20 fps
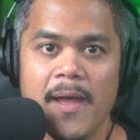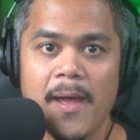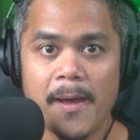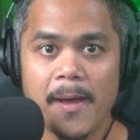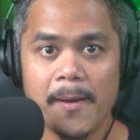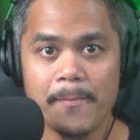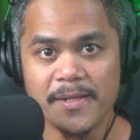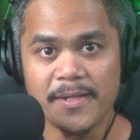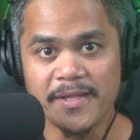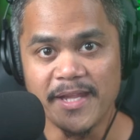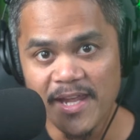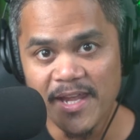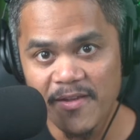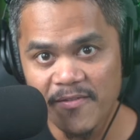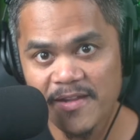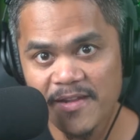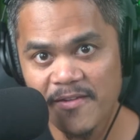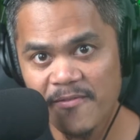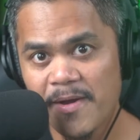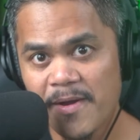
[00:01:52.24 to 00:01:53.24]
But
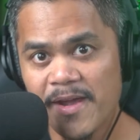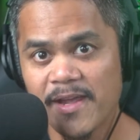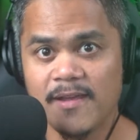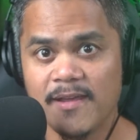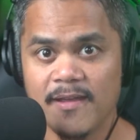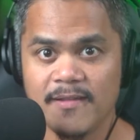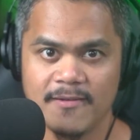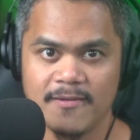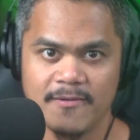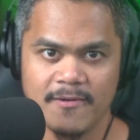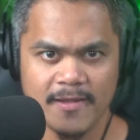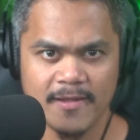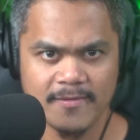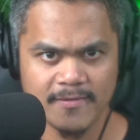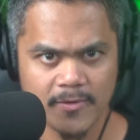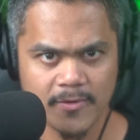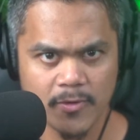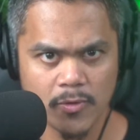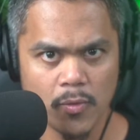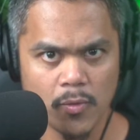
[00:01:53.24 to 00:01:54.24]
even if my kids are at
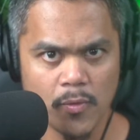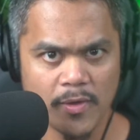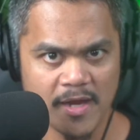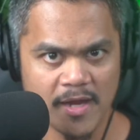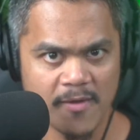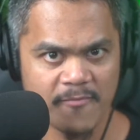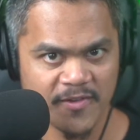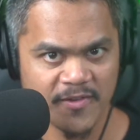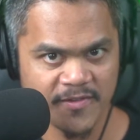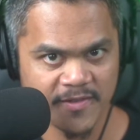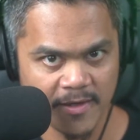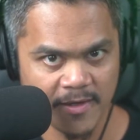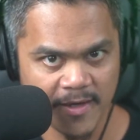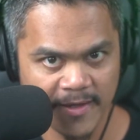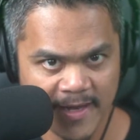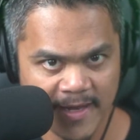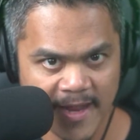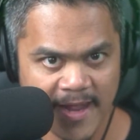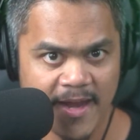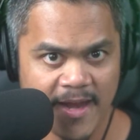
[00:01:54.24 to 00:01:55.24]
school when I'm
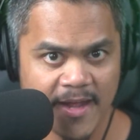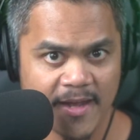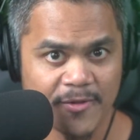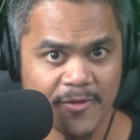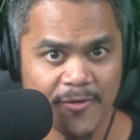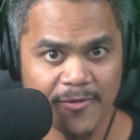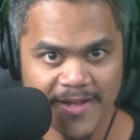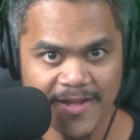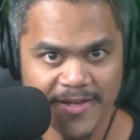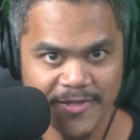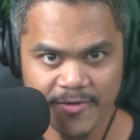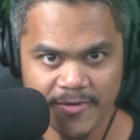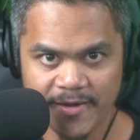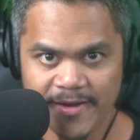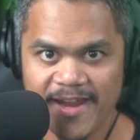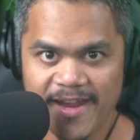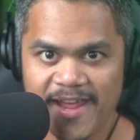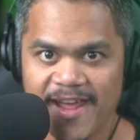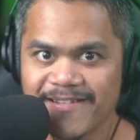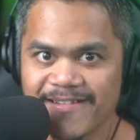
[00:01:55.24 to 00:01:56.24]
facilitating an online
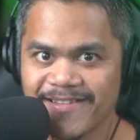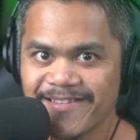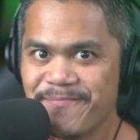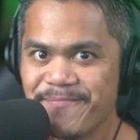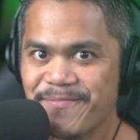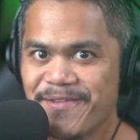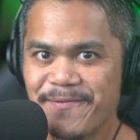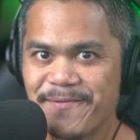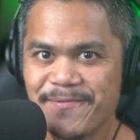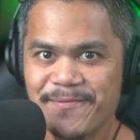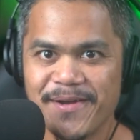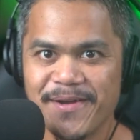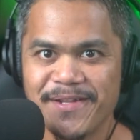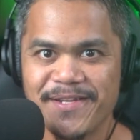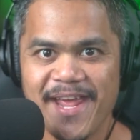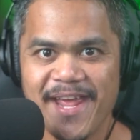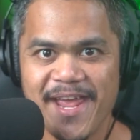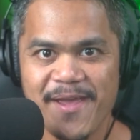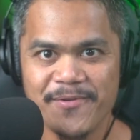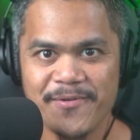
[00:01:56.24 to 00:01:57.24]
training, sometimes my
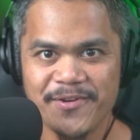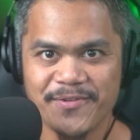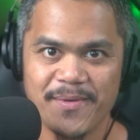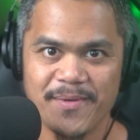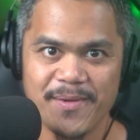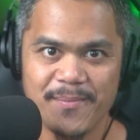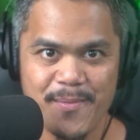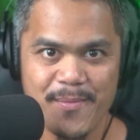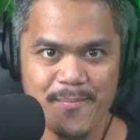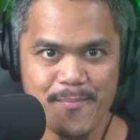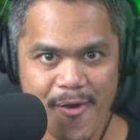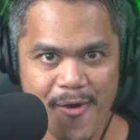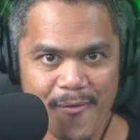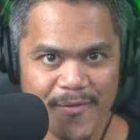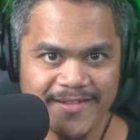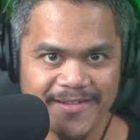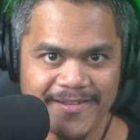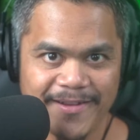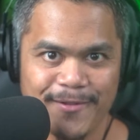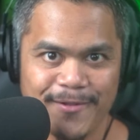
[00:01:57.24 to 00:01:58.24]
neighbors may be
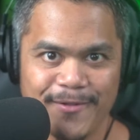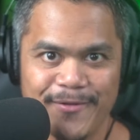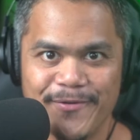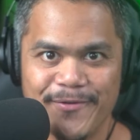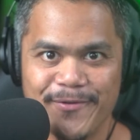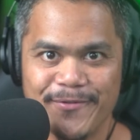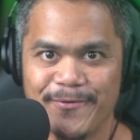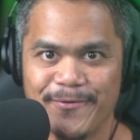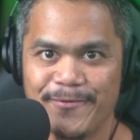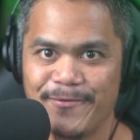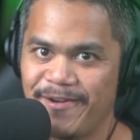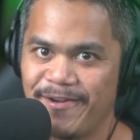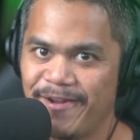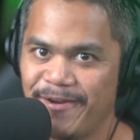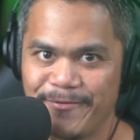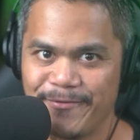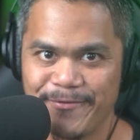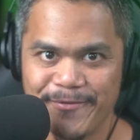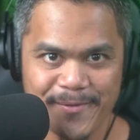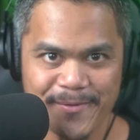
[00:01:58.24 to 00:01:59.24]
mowing their lawn or their
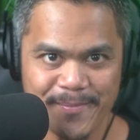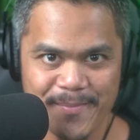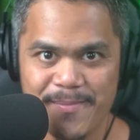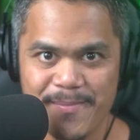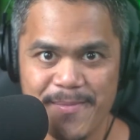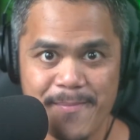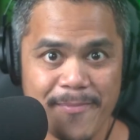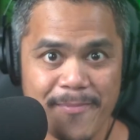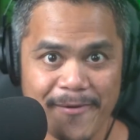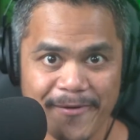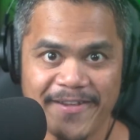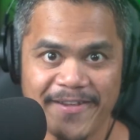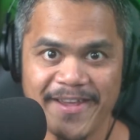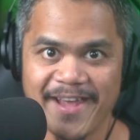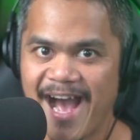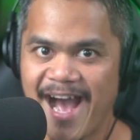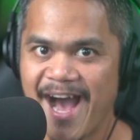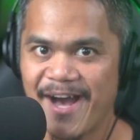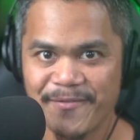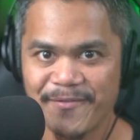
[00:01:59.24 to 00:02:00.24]
dog may be barking
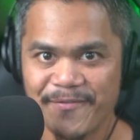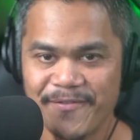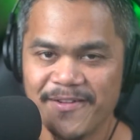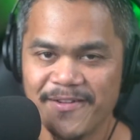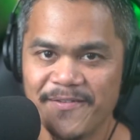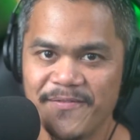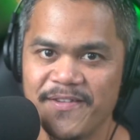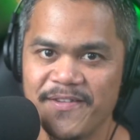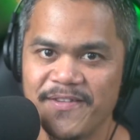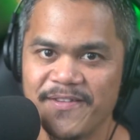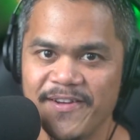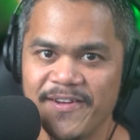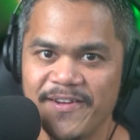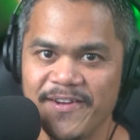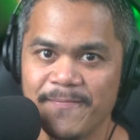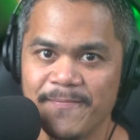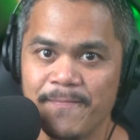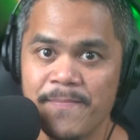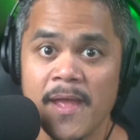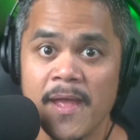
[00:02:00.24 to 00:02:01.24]
out of all of the
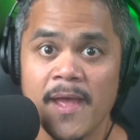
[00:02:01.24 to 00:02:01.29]
sudden.